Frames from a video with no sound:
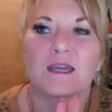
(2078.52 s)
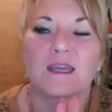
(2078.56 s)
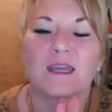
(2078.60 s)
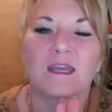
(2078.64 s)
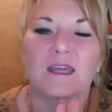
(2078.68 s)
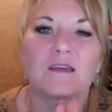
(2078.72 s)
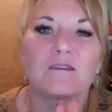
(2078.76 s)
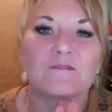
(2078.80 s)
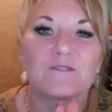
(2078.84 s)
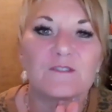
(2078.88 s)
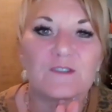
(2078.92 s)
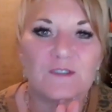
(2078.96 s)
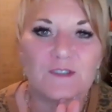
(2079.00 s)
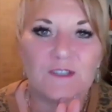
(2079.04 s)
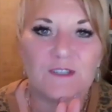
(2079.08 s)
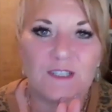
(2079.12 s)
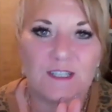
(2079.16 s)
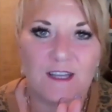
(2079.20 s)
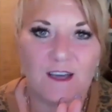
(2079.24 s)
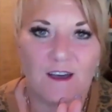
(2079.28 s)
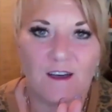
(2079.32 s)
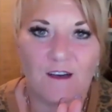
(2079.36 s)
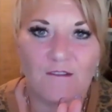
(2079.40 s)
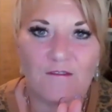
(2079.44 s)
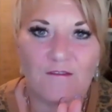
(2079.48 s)
gift
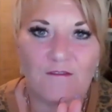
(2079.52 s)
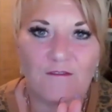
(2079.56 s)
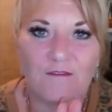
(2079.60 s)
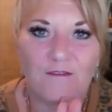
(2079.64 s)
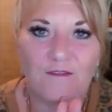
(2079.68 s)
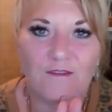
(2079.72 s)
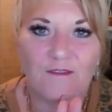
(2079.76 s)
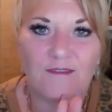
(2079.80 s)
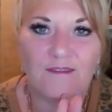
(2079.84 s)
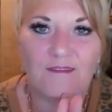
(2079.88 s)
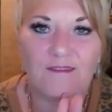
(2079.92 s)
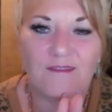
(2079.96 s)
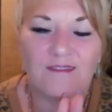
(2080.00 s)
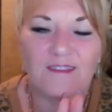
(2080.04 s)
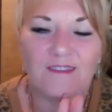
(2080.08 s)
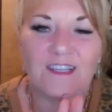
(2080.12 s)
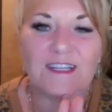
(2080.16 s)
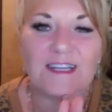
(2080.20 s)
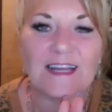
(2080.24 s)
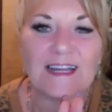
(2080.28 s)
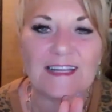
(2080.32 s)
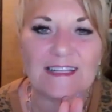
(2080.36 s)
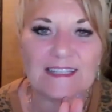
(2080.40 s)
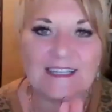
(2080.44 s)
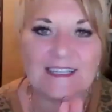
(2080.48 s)
yourself the
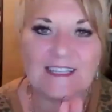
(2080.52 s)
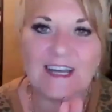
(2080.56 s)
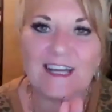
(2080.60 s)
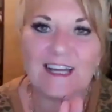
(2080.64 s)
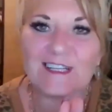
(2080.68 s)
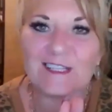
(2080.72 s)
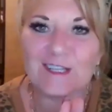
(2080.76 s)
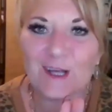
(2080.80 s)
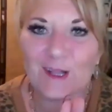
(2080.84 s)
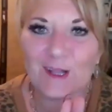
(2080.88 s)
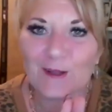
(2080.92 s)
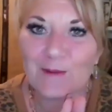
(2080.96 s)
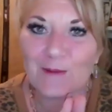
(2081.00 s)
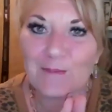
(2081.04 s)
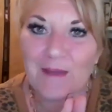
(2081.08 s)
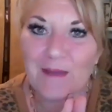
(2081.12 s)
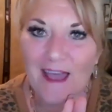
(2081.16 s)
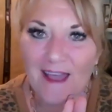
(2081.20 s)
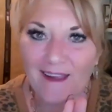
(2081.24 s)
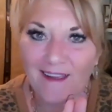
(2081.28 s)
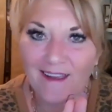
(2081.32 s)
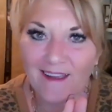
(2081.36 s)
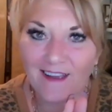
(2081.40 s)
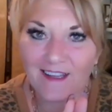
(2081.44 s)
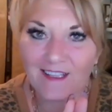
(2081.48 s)
$99
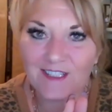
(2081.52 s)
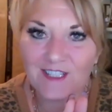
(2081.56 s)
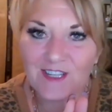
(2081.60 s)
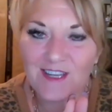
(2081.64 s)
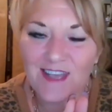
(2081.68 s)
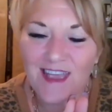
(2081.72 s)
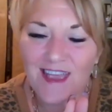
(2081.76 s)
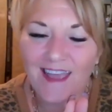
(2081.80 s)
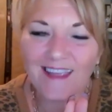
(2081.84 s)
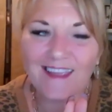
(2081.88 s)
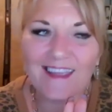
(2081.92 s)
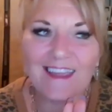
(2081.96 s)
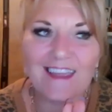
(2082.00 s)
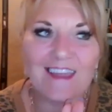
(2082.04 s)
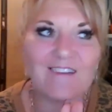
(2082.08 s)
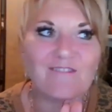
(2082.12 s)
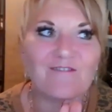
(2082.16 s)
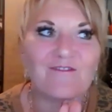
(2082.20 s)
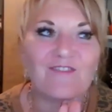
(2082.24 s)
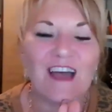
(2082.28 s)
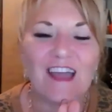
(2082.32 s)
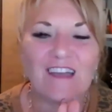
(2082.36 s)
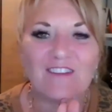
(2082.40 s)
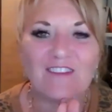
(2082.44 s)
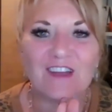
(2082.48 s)
package and get
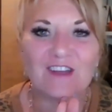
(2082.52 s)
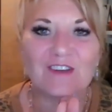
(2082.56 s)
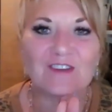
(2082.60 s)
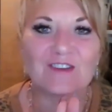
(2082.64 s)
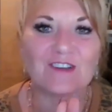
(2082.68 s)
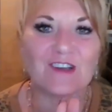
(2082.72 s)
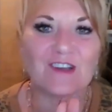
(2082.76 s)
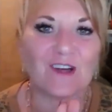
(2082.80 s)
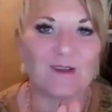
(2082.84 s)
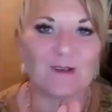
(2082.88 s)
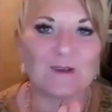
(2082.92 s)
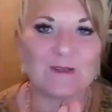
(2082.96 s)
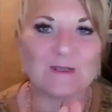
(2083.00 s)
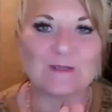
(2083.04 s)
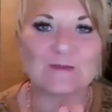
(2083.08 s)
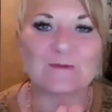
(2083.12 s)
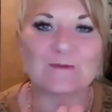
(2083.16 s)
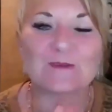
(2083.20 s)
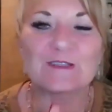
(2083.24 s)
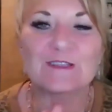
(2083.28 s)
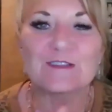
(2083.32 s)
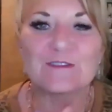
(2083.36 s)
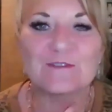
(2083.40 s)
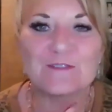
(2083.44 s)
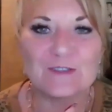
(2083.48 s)
$500
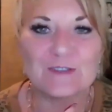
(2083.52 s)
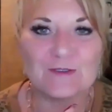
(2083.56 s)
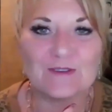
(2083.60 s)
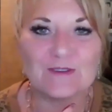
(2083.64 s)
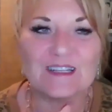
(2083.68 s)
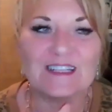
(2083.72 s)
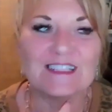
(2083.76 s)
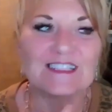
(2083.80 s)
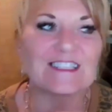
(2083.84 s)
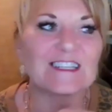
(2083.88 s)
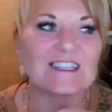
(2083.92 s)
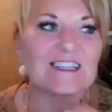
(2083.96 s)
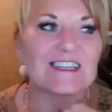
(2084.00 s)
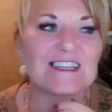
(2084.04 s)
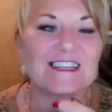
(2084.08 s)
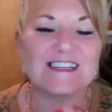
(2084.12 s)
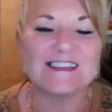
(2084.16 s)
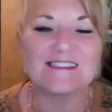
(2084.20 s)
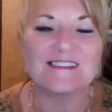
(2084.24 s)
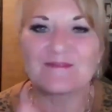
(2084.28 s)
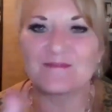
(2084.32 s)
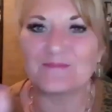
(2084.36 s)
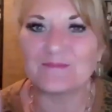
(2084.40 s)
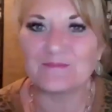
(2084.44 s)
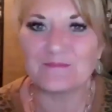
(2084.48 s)
worth of jewelry to
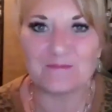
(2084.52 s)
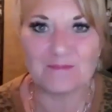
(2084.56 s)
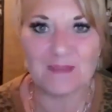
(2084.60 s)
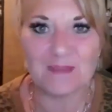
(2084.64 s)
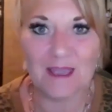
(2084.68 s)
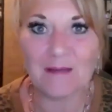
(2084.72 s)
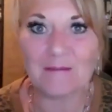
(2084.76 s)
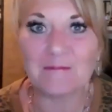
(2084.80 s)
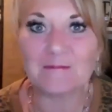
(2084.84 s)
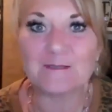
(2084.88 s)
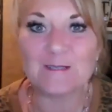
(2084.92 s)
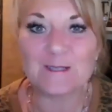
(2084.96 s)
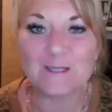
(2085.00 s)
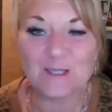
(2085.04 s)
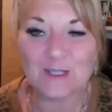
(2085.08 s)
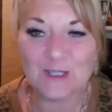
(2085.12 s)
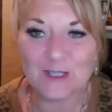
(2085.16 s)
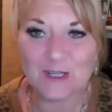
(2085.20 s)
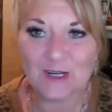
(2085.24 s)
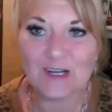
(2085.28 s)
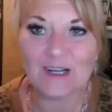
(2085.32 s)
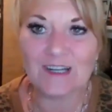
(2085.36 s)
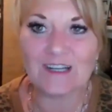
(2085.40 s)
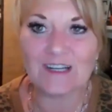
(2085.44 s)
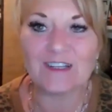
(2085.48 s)
be able to
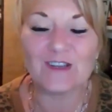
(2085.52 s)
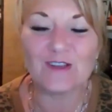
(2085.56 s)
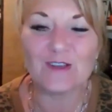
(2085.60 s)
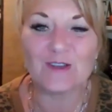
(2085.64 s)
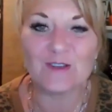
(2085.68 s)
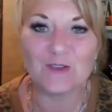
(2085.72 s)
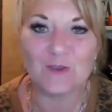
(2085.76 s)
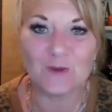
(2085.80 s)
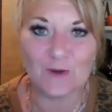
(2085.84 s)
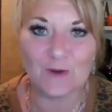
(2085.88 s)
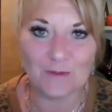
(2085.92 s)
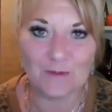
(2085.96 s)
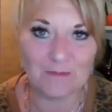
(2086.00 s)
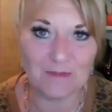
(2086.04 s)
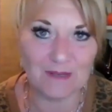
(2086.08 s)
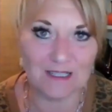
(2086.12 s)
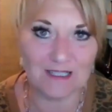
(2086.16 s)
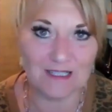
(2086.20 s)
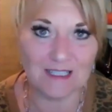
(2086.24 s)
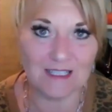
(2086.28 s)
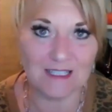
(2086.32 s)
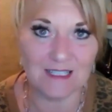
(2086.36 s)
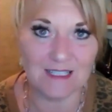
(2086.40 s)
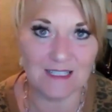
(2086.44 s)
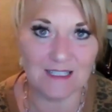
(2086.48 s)
start your
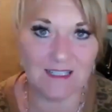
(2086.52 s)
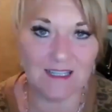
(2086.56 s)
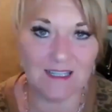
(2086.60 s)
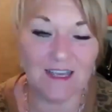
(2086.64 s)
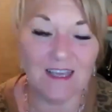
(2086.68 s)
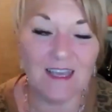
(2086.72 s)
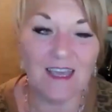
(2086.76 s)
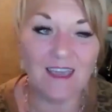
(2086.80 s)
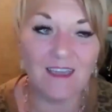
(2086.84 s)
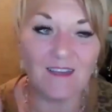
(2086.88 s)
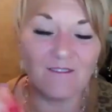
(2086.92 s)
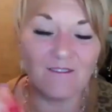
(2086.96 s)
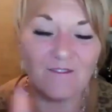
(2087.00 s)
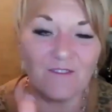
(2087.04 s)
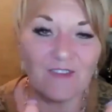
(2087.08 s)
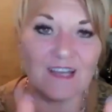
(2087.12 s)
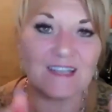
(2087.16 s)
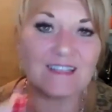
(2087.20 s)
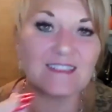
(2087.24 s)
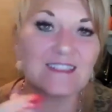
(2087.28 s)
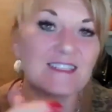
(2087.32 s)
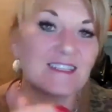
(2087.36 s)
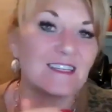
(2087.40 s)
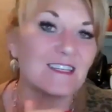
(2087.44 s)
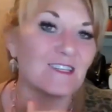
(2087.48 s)
business.
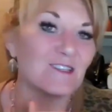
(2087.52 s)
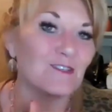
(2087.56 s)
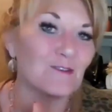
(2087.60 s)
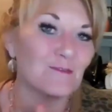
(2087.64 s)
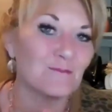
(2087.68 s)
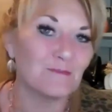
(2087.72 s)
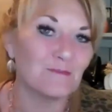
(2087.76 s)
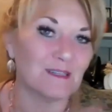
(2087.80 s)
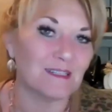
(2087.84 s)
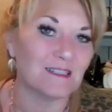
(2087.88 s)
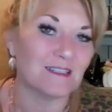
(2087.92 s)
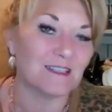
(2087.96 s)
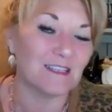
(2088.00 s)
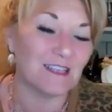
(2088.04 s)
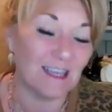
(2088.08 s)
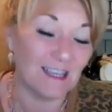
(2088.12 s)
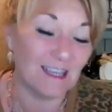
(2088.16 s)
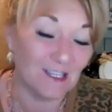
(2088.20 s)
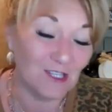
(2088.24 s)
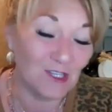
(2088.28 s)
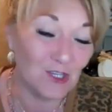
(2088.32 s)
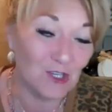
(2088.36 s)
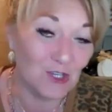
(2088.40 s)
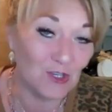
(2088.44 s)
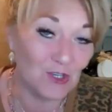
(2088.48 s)
Invest in
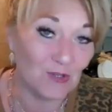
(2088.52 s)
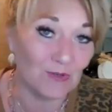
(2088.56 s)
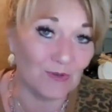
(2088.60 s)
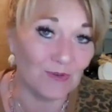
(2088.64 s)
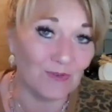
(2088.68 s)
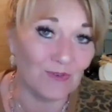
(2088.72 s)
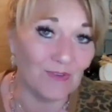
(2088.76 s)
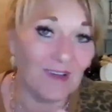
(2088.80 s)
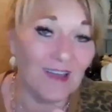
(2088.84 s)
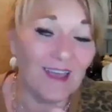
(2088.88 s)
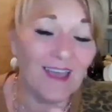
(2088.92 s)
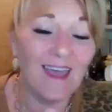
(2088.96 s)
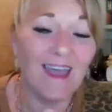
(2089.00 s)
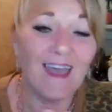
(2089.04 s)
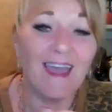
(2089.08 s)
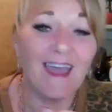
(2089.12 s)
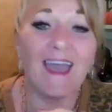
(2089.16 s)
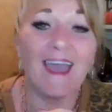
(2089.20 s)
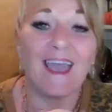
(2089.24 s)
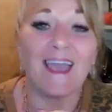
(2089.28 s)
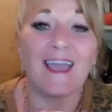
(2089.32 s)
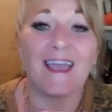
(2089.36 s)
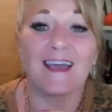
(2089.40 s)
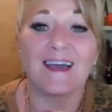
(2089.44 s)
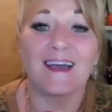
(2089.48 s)
you,
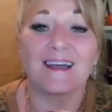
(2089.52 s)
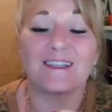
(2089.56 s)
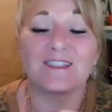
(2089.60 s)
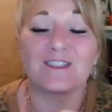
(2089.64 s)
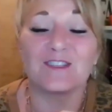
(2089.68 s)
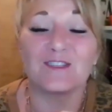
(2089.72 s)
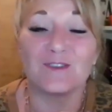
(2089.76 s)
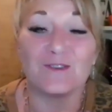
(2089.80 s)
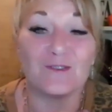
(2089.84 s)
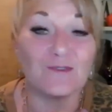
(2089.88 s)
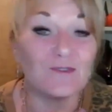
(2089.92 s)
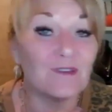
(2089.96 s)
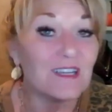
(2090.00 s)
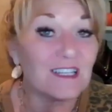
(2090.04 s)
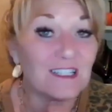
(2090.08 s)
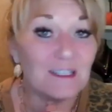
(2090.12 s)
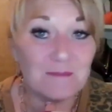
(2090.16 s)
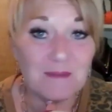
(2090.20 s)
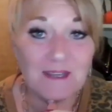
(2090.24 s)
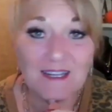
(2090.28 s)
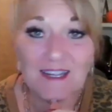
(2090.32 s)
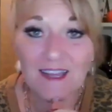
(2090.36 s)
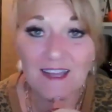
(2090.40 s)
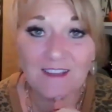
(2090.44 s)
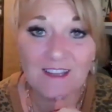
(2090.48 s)
and you get to
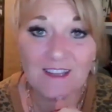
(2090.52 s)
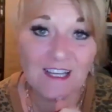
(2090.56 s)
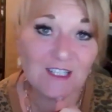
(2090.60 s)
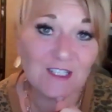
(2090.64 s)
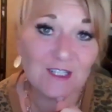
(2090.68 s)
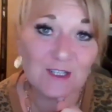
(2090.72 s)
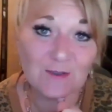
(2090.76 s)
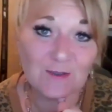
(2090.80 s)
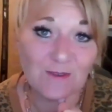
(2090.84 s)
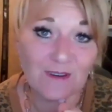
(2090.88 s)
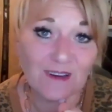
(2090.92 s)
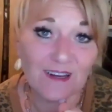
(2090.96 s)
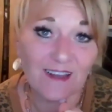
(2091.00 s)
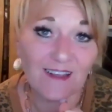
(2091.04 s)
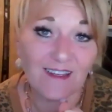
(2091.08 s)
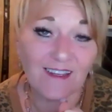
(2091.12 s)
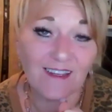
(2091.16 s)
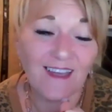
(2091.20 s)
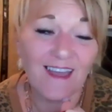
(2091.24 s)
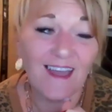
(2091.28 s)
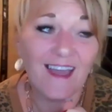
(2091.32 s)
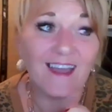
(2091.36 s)
pick out that jewelry.